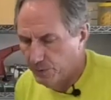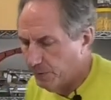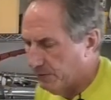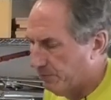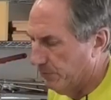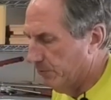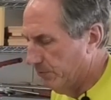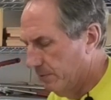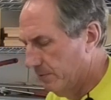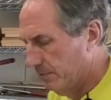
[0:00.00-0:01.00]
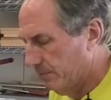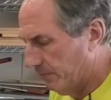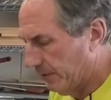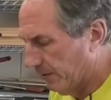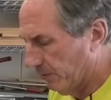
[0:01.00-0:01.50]
speed through
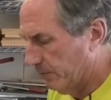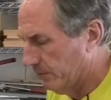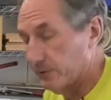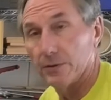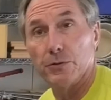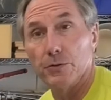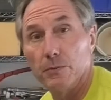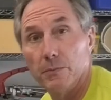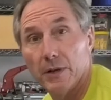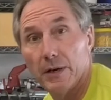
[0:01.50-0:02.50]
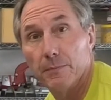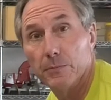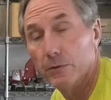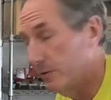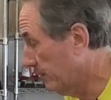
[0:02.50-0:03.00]
the other one, just assume that I'm
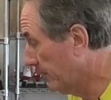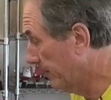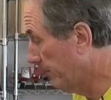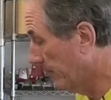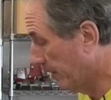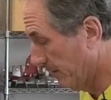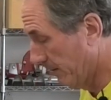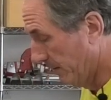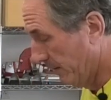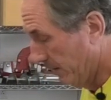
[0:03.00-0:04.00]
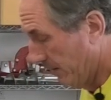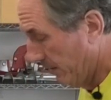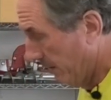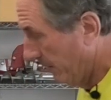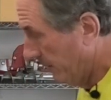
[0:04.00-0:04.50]
doing the same thing.
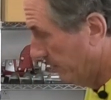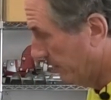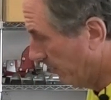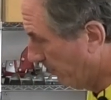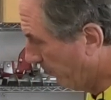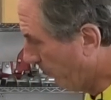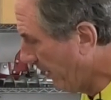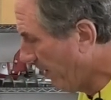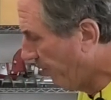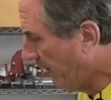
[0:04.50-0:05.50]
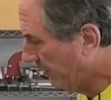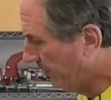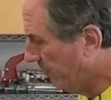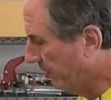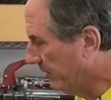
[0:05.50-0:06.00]
So the way I found to
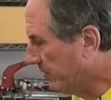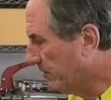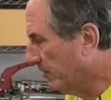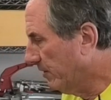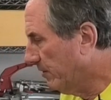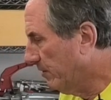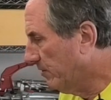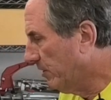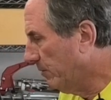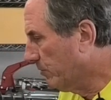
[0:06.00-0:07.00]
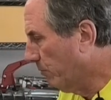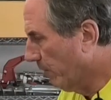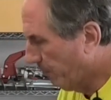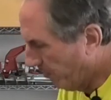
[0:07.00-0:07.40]
do this that seems to work